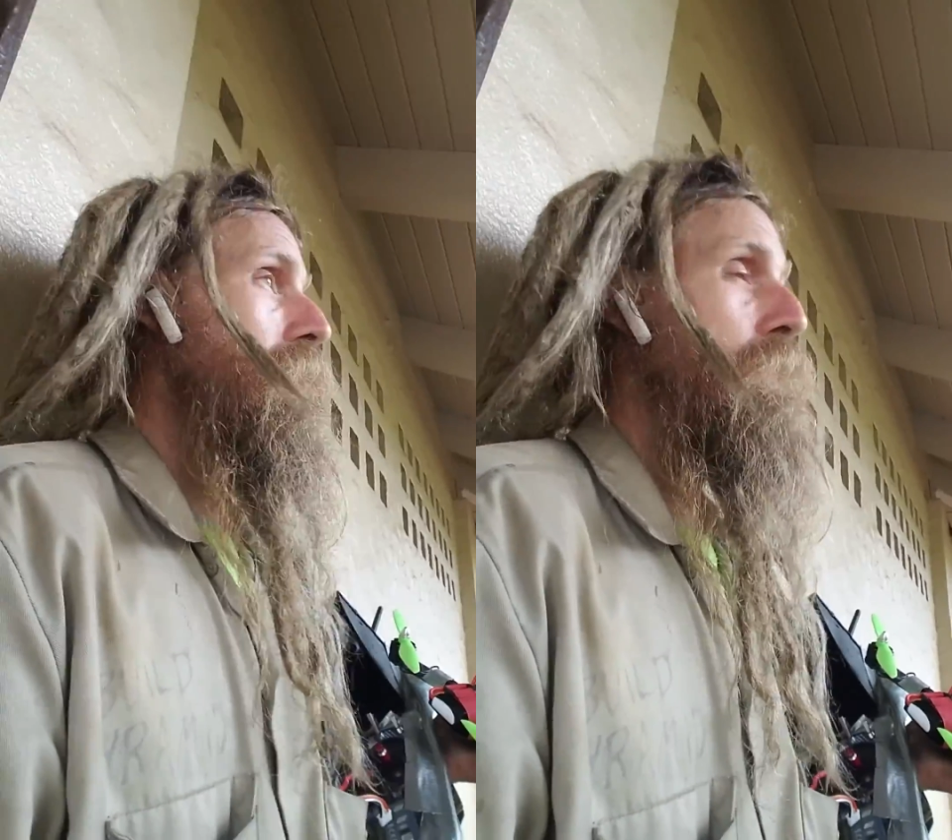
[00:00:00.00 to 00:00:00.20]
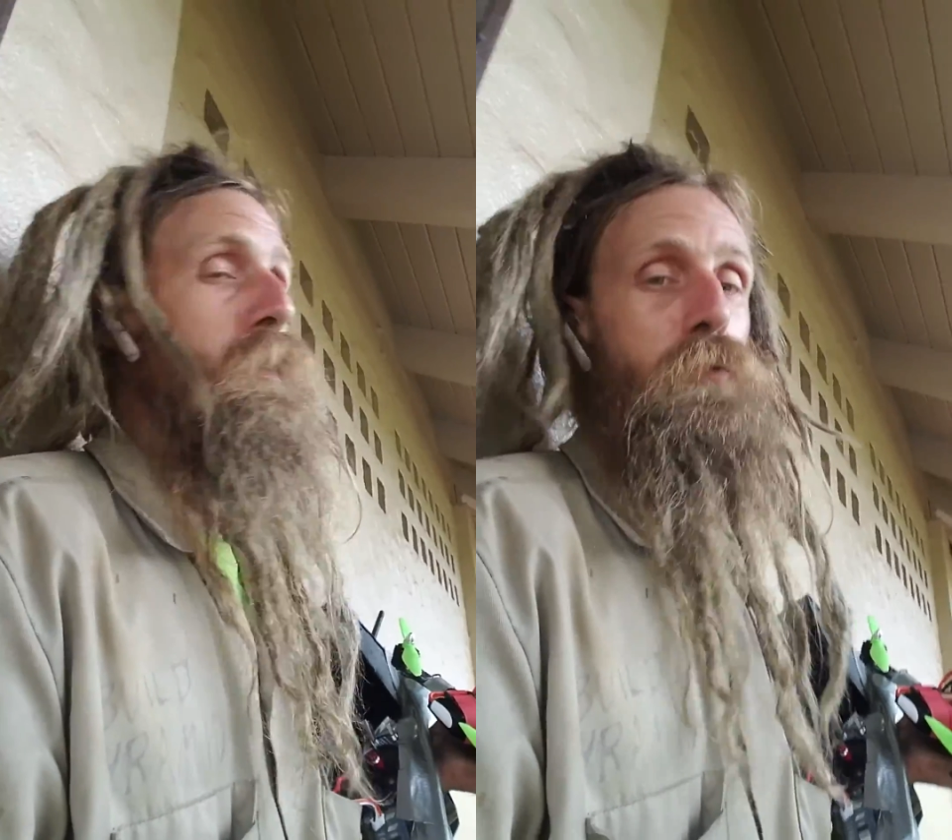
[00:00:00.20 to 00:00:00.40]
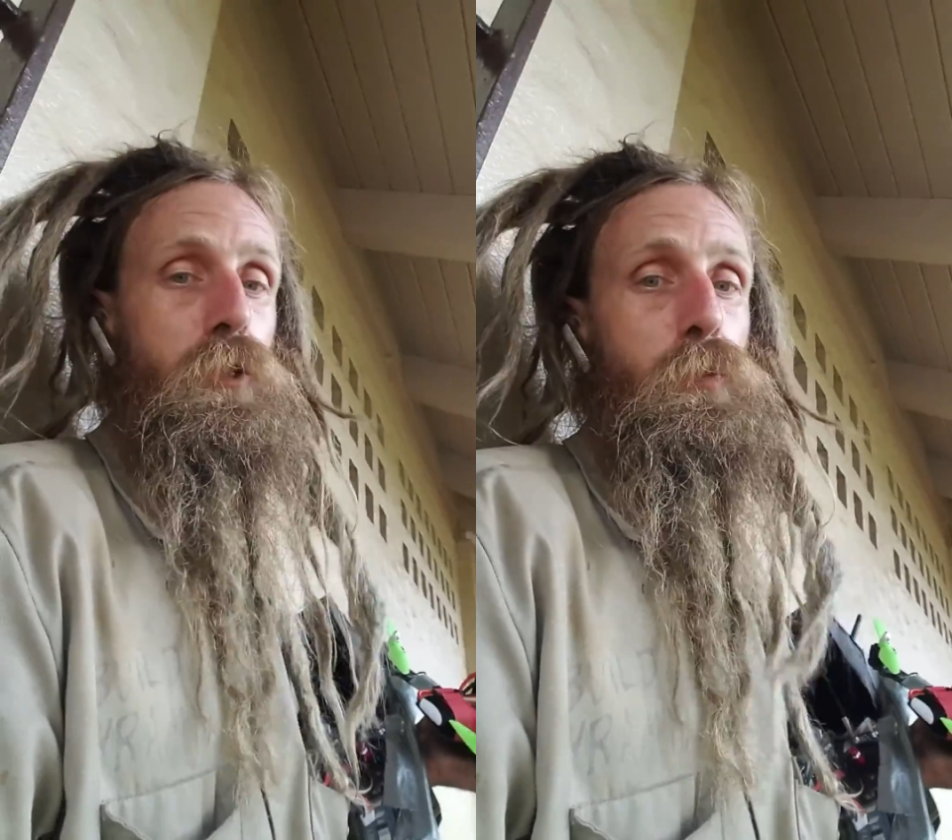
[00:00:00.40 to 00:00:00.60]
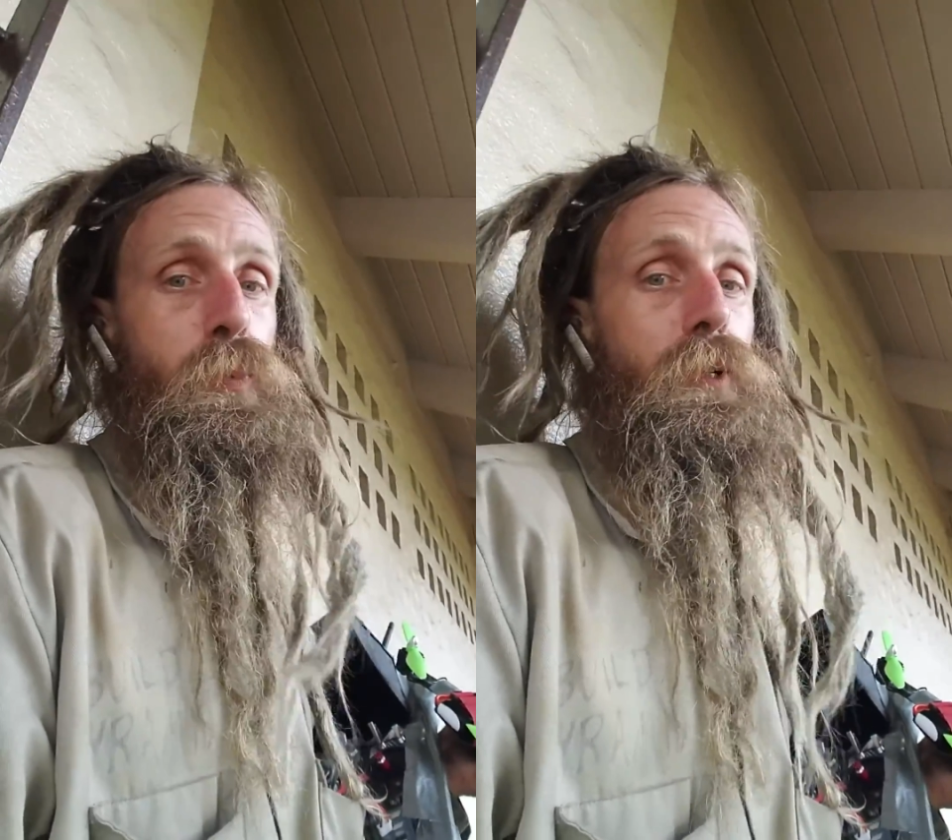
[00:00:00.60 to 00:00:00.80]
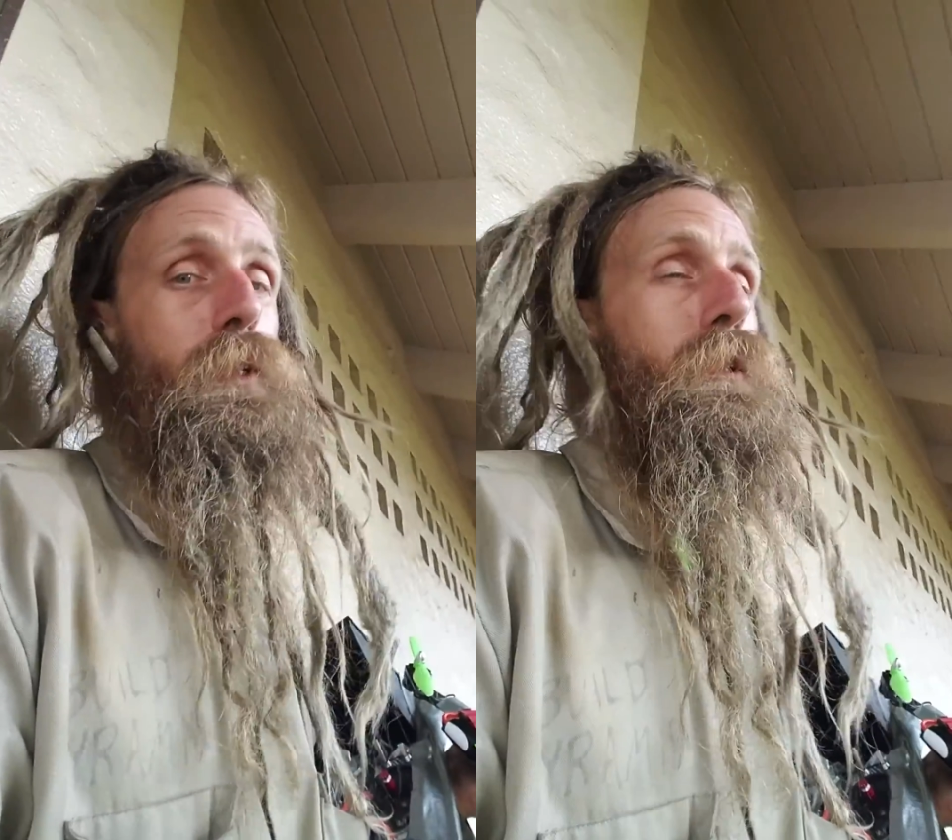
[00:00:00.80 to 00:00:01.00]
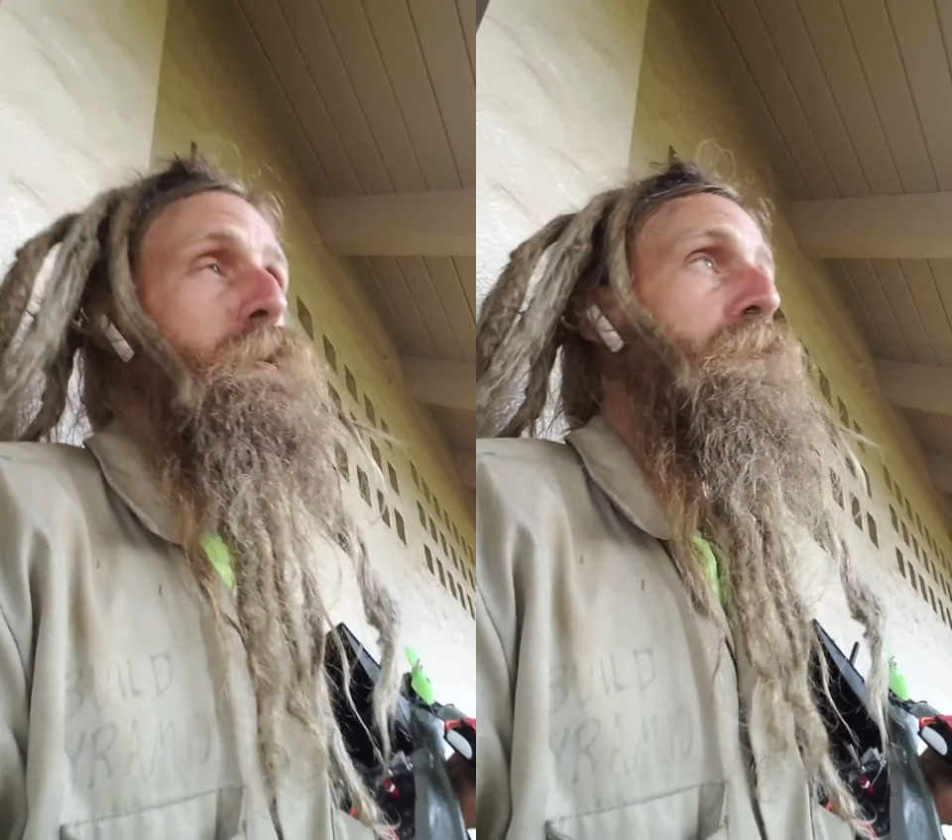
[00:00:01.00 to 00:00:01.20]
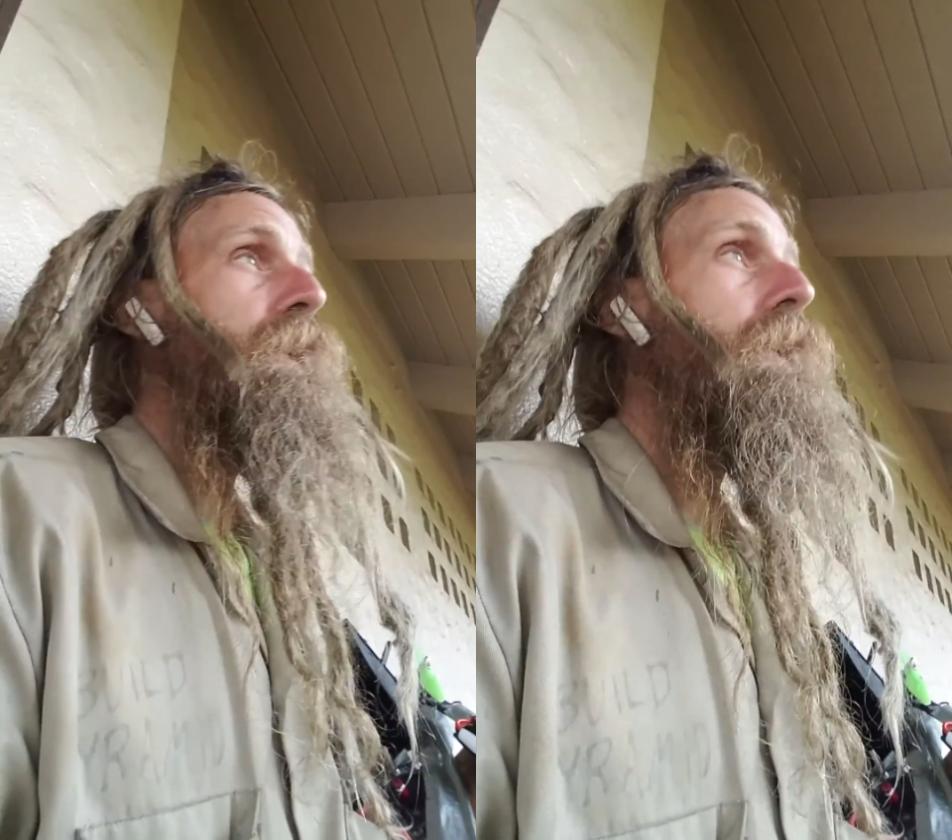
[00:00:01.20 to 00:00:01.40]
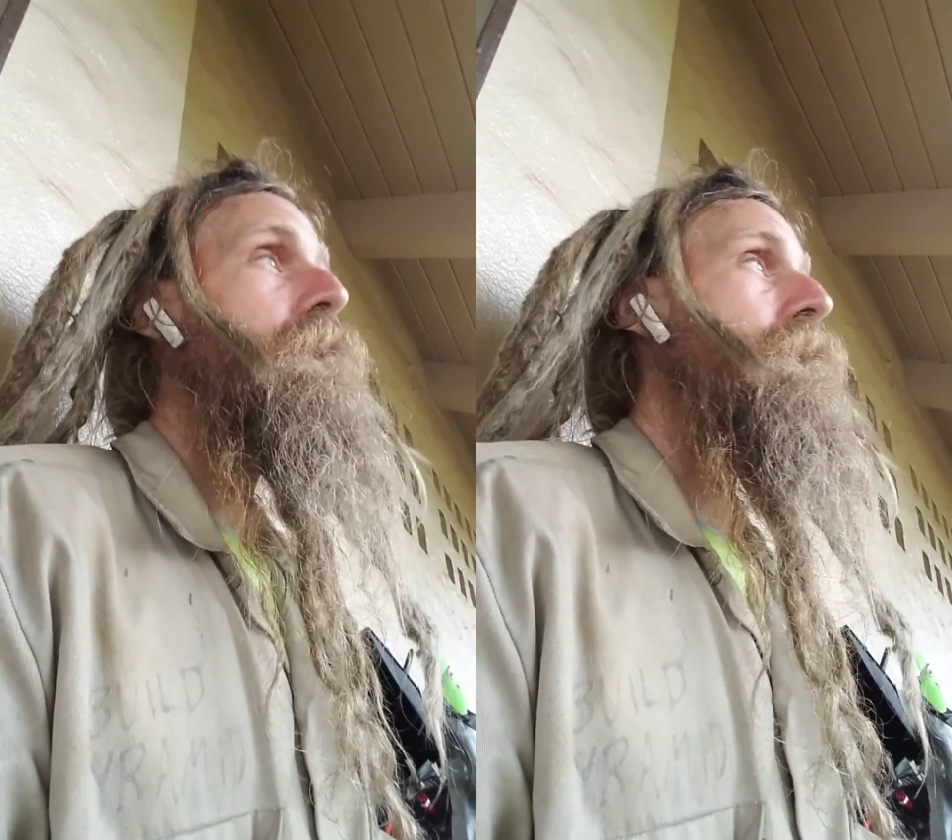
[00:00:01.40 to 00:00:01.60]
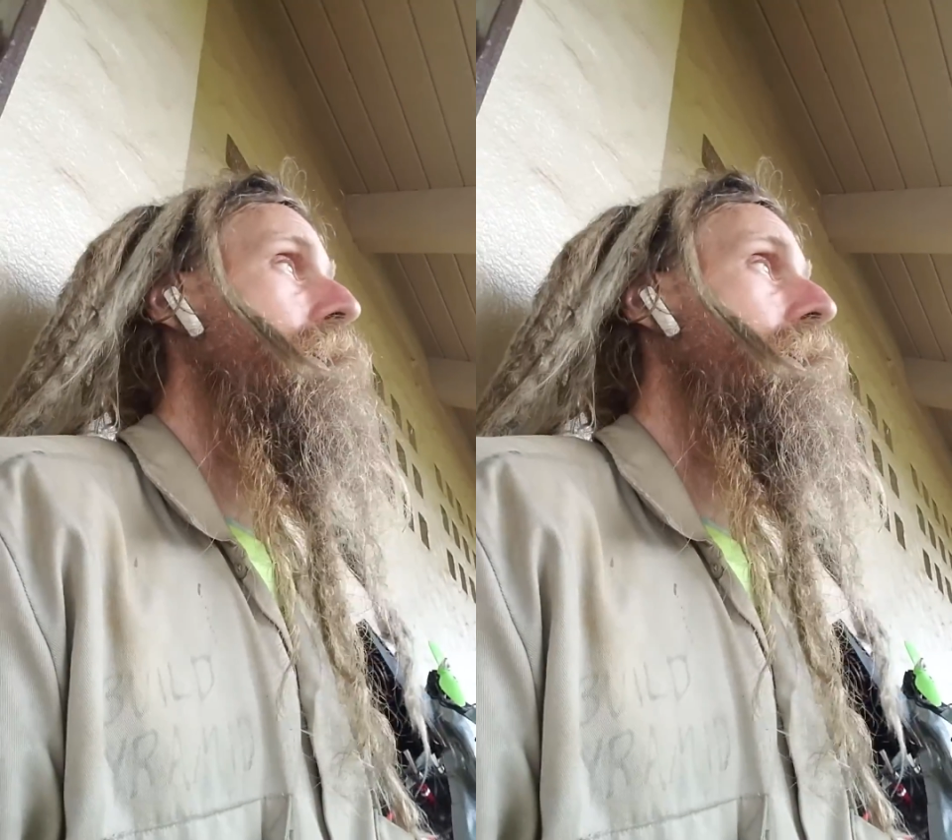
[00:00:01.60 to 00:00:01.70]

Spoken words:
it moves at a pretty good speed,